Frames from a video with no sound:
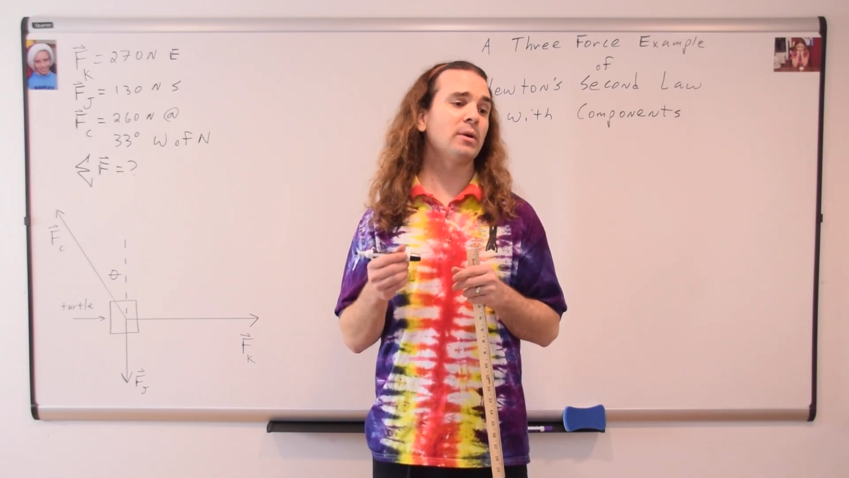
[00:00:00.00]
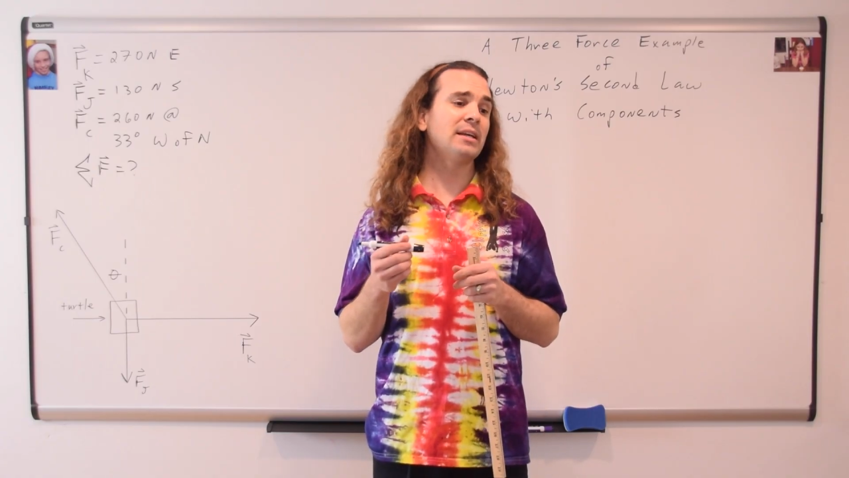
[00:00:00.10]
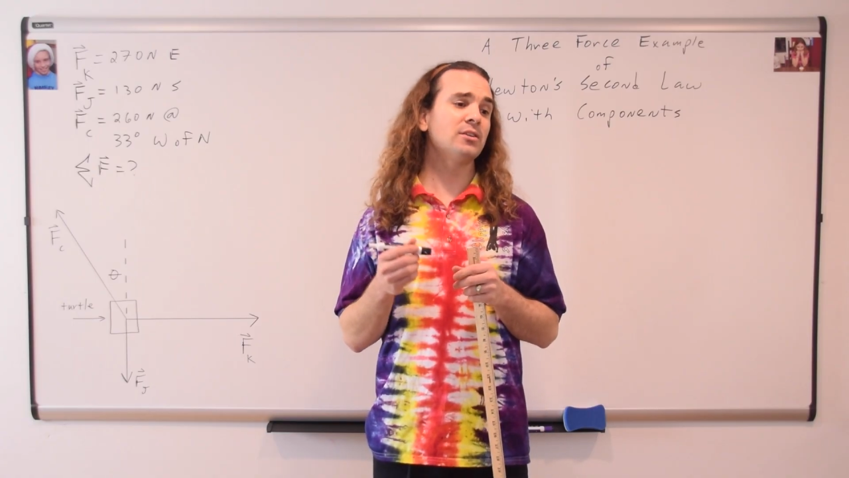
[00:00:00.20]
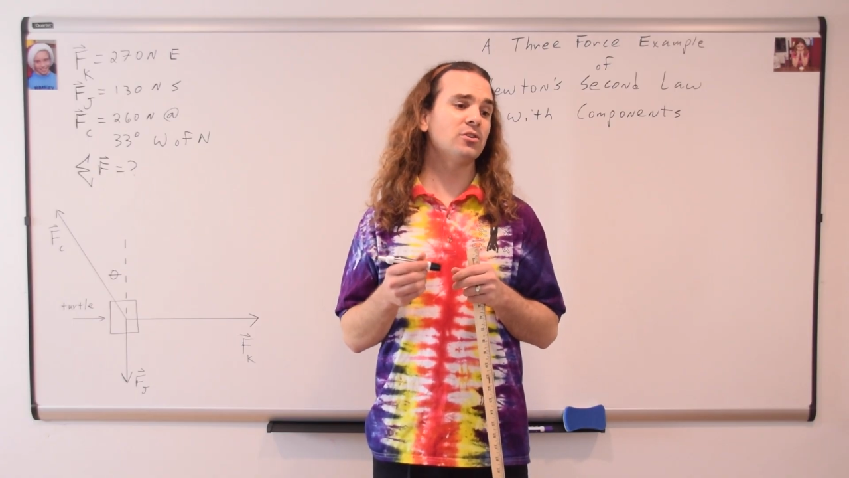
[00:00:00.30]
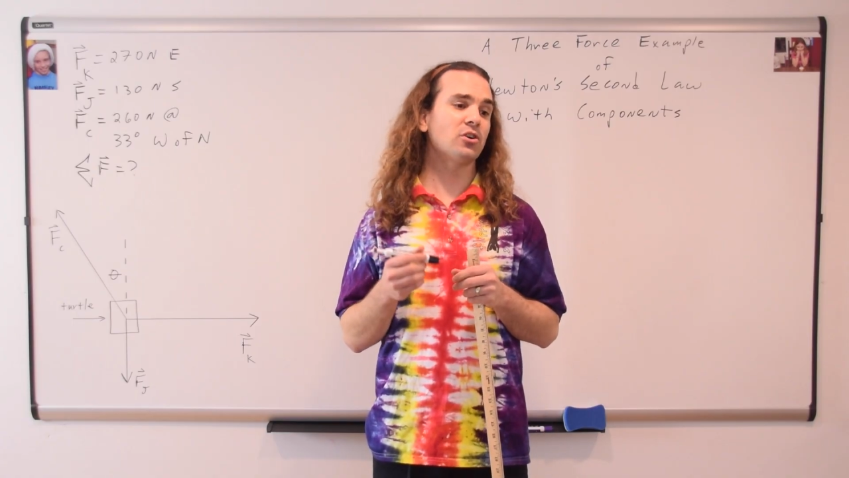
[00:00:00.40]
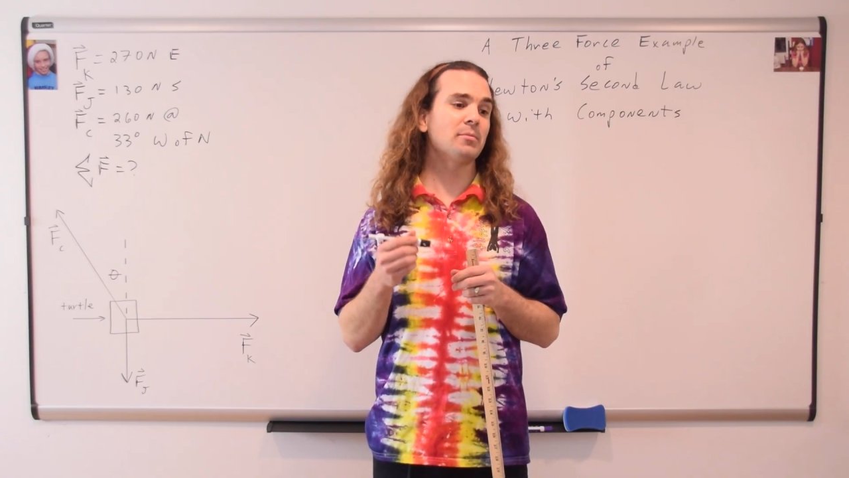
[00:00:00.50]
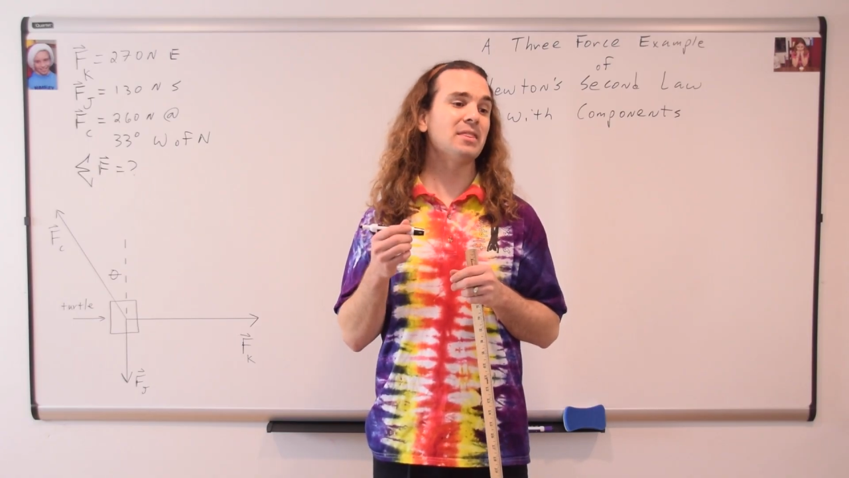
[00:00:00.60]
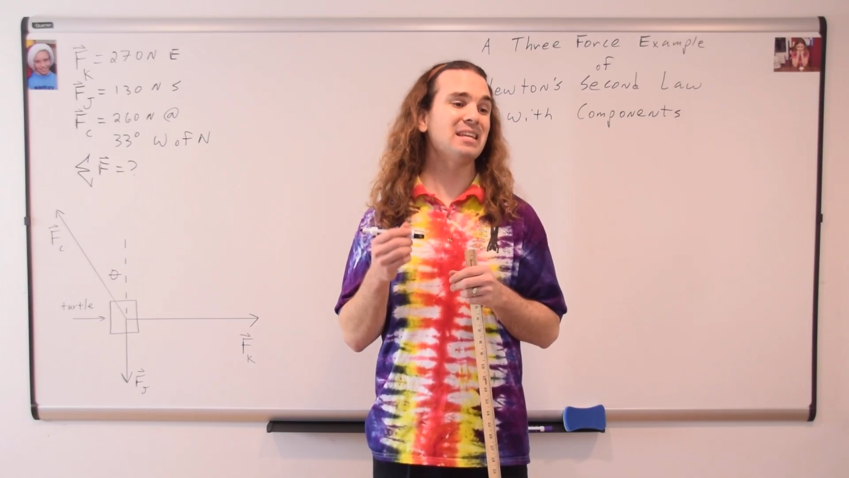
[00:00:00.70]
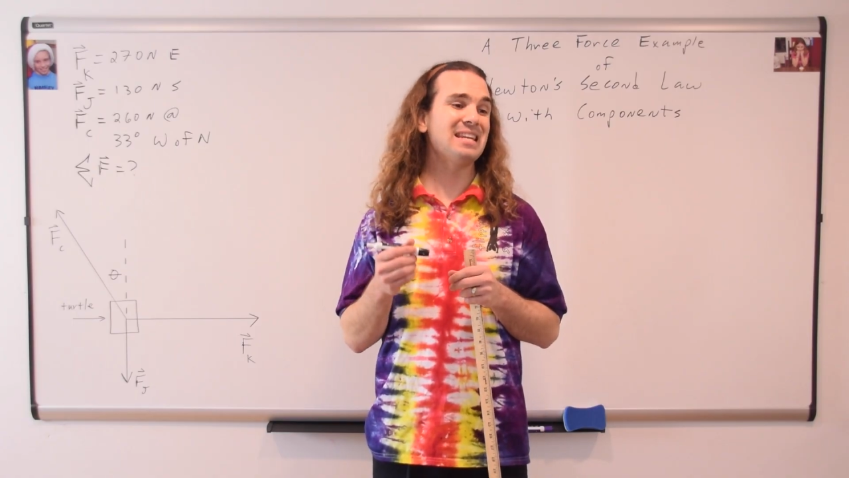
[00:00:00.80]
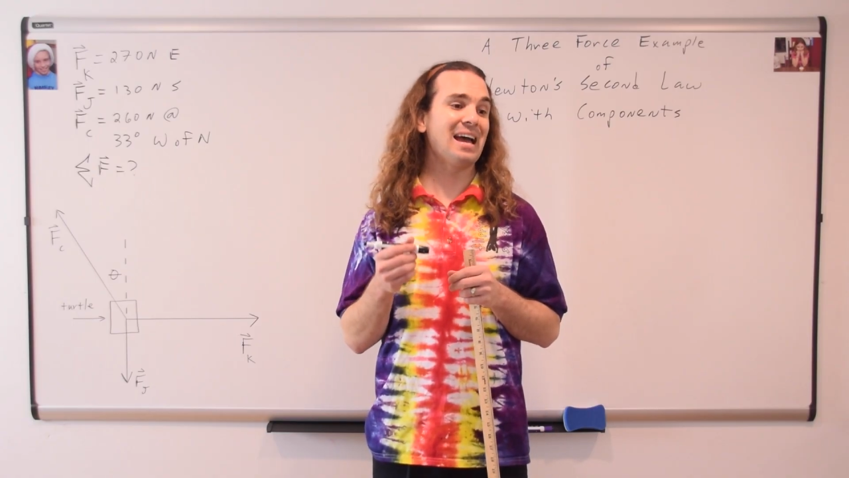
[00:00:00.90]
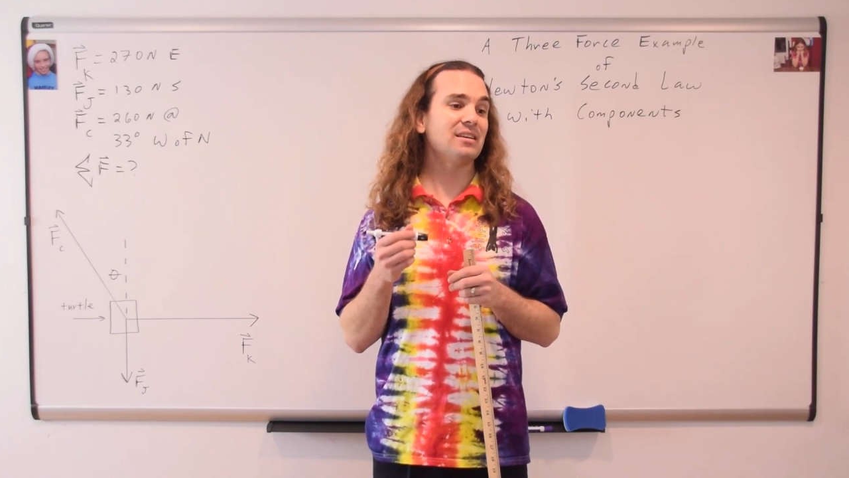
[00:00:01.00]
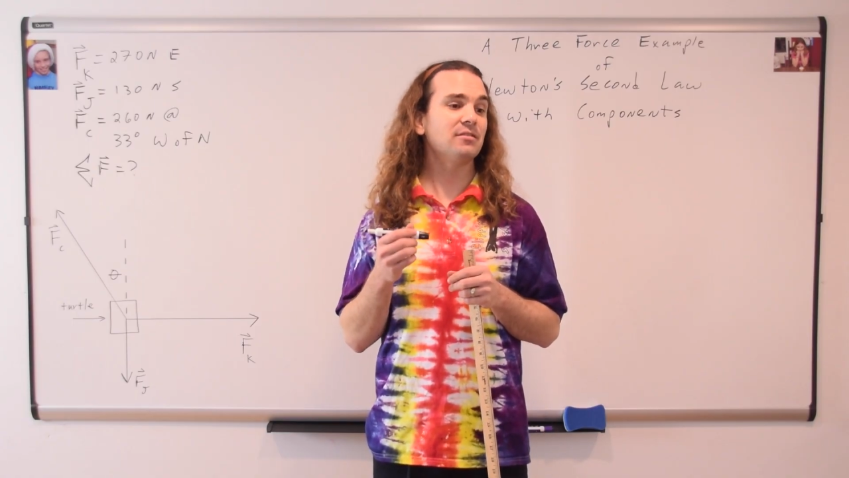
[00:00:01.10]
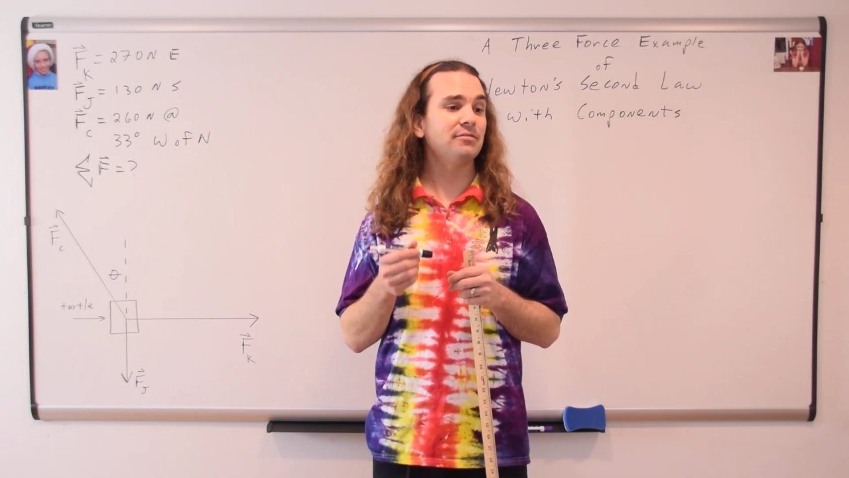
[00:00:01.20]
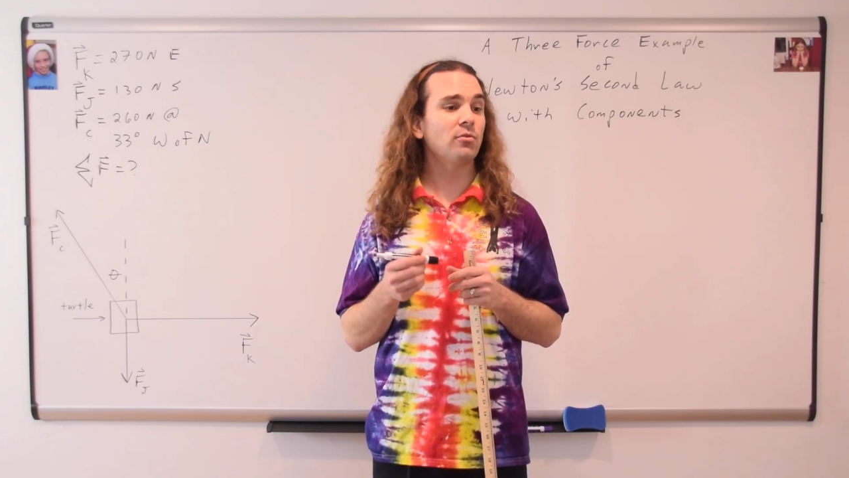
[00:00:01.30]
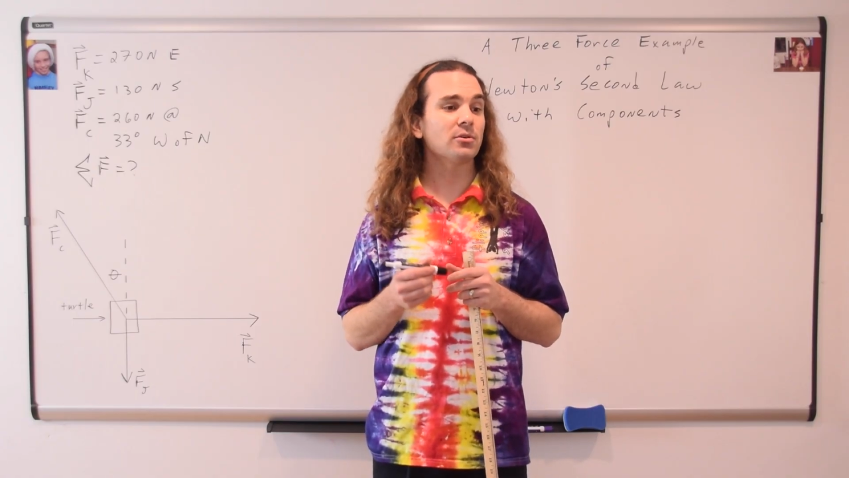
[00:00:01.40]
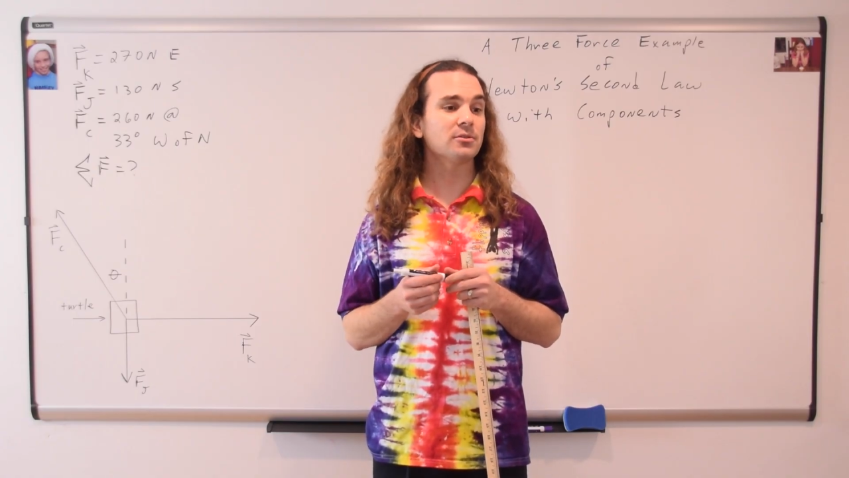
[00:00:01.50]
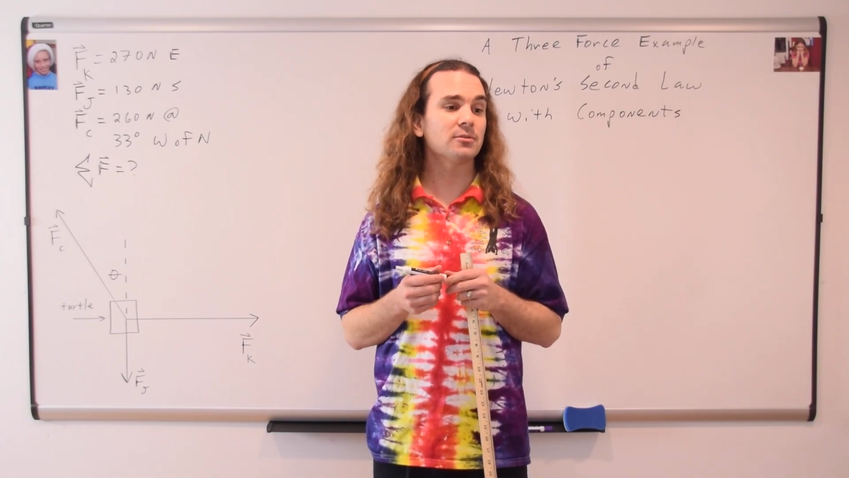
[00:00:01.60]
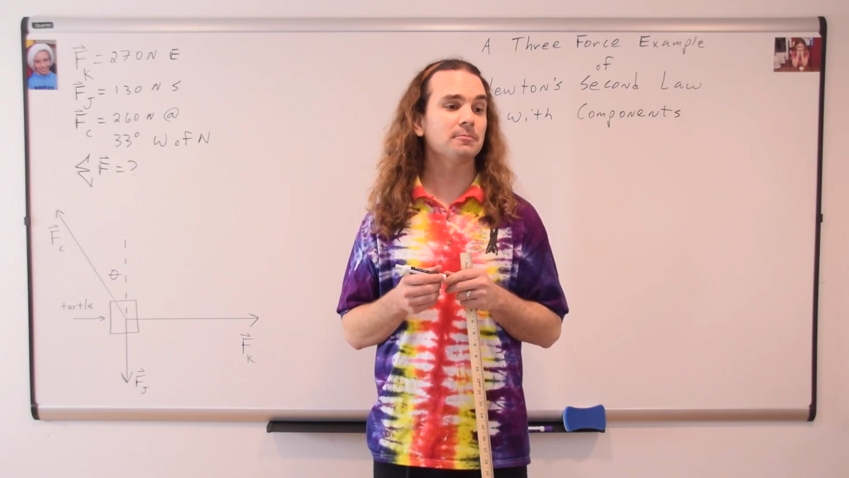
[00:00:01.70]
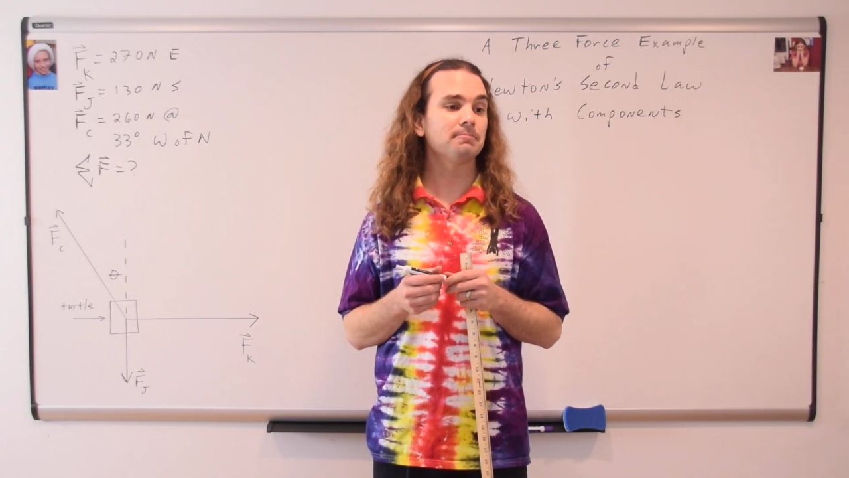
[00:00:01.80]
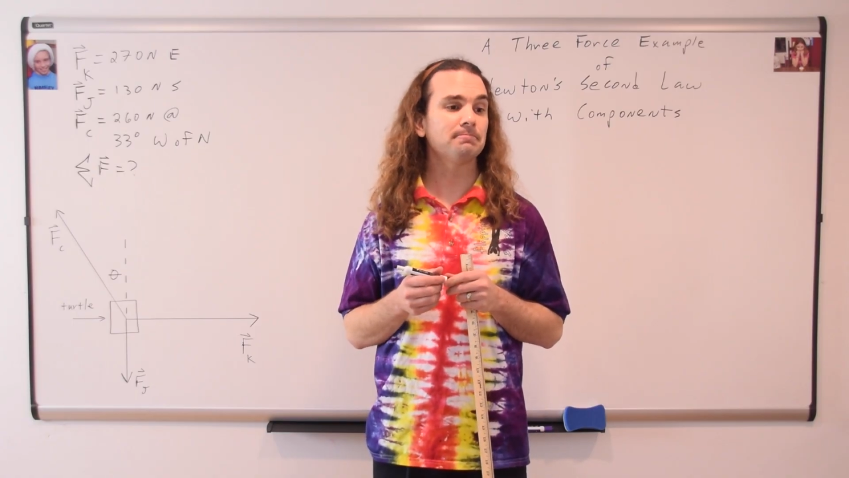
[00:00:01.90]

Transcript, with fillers: we can determine the net force?